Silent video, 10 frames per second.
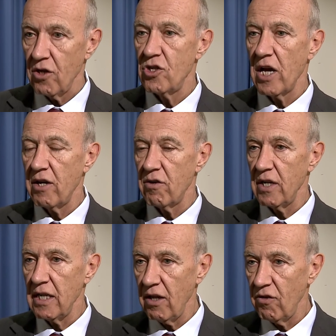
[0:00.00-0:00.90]
China
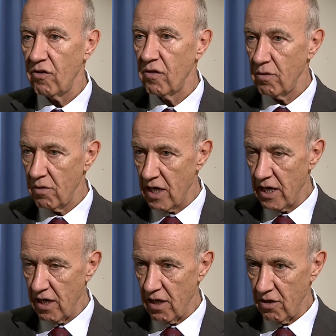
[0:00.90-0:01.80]
is
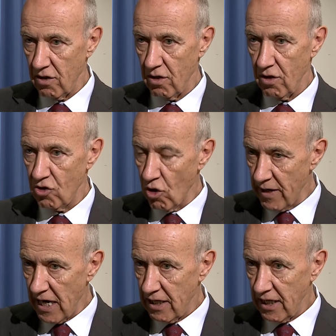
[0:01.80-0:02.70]

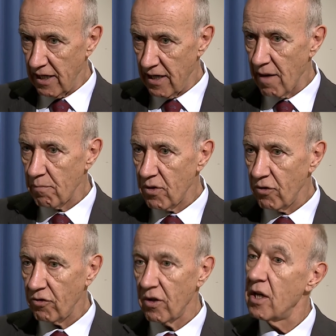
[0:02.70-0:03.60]
dominating in
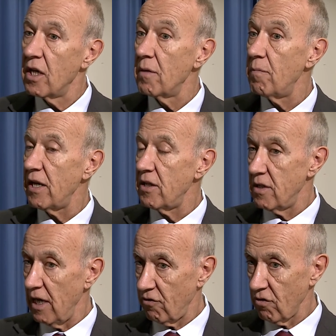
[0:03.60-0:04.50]
numbers, but
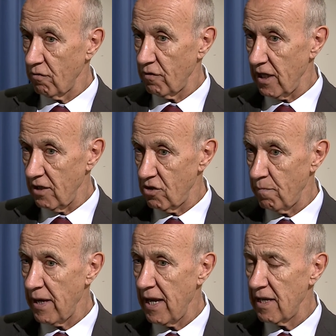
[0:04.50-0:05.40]
let's not forget
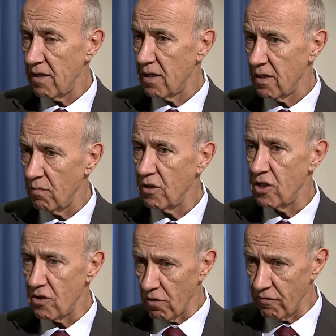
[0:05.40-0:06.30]
Japan, which
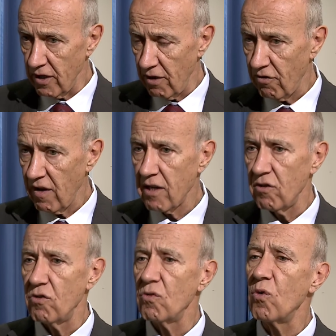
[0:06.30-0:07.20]
is often in
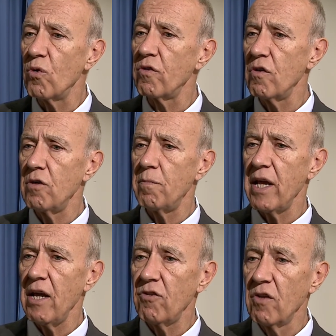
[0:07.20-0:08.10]
second or third
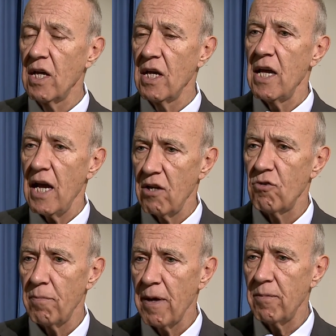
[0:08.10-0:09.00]
place, and the
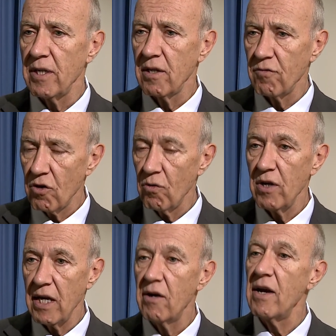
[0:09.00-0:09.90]
Republic of
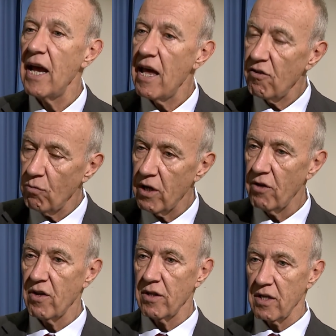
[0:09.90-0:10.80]
Korea, as well
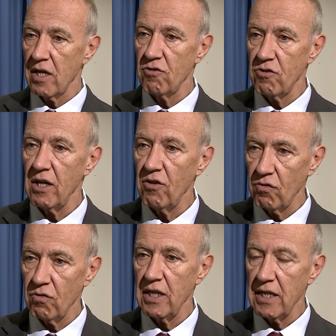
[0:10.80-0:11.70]
as other
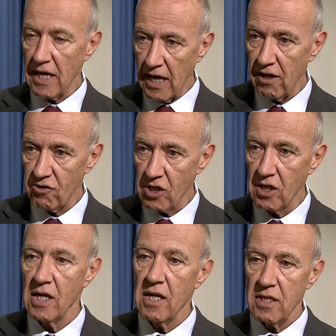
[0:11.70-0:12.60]
countries in Asia
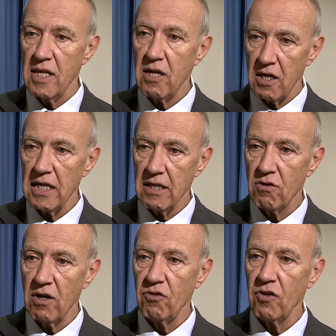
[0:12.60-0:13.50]
that are
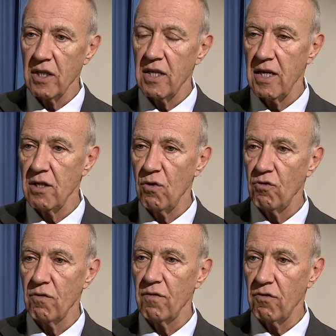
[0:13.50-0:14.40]
increasing their
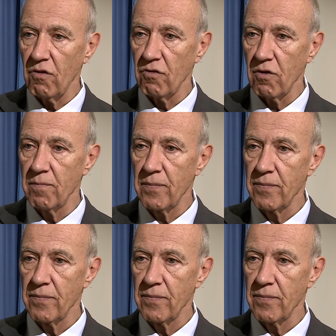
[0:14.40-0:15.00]
use of the system.